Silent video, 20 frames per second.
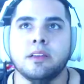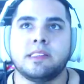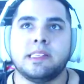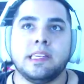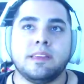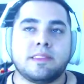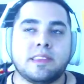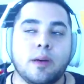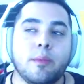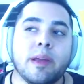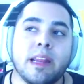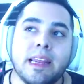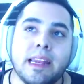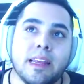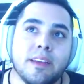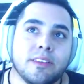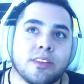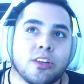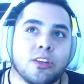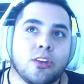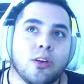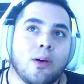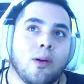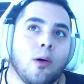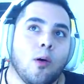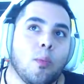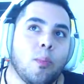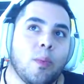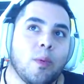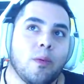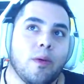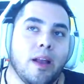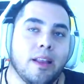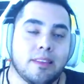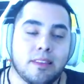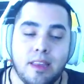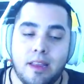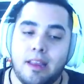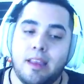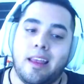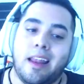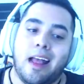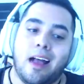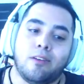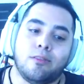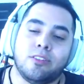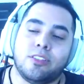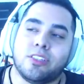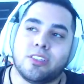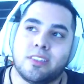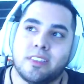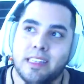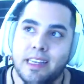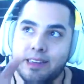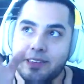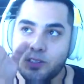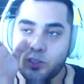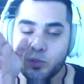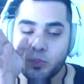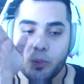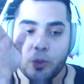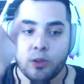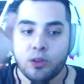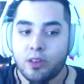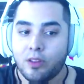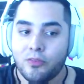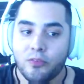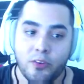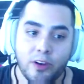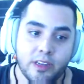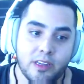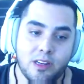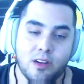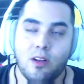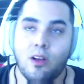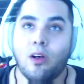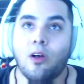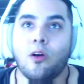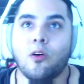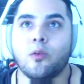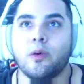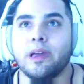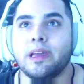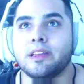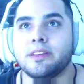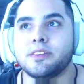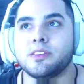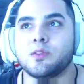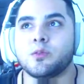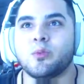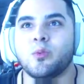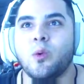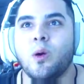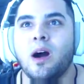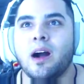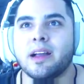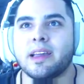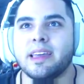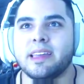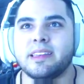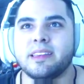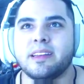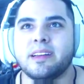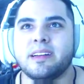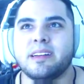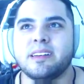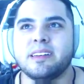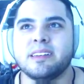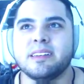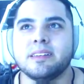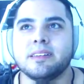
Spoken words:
Look, see, if somebody leaves the door open right there, then I would just say just build the freaking hallway and just walk in there.